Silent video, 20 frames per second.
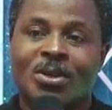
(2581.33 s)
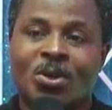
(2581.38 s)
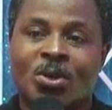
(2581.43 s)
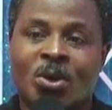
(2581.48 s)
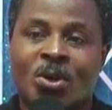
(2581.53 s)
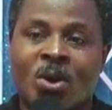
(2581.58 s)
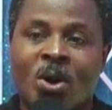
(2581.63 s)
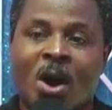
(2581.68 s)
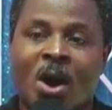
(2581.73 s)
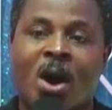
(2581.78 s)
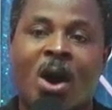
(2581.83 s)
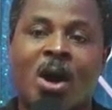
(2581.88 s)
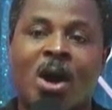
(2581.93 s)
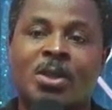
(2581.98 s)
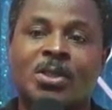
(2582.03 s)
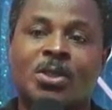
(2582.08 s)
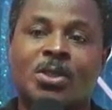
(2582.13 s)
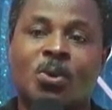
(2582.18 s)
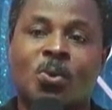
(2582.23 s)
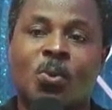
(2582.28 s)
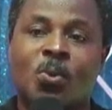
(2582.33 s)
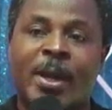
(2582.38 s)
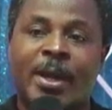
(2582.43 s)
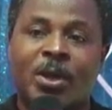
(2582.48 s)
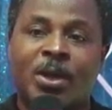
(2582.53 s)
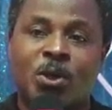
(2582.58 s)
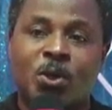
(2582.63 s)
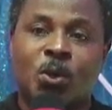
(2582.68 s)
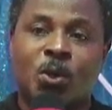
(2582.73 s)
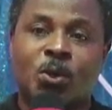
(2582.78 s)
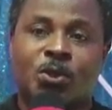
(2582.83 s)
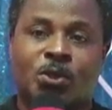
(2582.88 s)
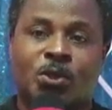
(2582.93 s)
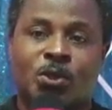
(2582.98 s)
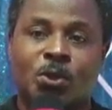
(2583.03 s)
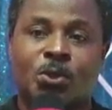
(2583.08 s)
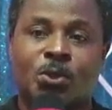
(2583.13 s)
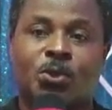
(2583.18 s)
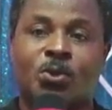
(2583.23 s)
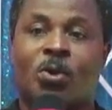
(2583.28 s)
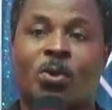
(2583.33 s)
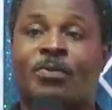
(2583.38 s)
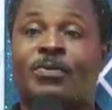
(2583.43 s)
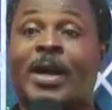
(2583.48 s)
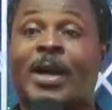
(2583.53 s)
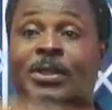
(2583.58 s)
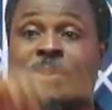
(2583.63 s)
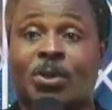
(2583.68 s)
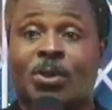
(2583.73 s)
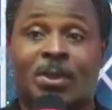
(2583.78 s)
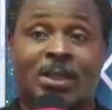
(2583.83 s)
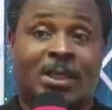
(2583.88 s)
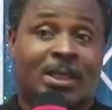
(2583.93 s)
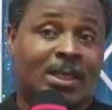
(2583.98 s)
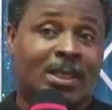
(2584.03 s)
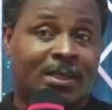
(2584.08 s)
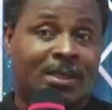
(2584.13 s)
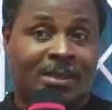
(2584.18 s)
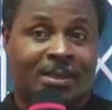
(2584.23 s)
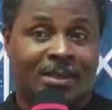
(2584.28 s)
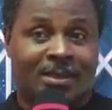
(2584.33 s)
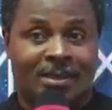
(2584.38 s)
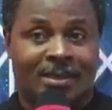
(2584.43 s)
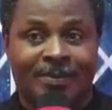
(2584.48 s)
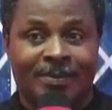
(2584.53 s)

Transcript: God will use you to overturn things.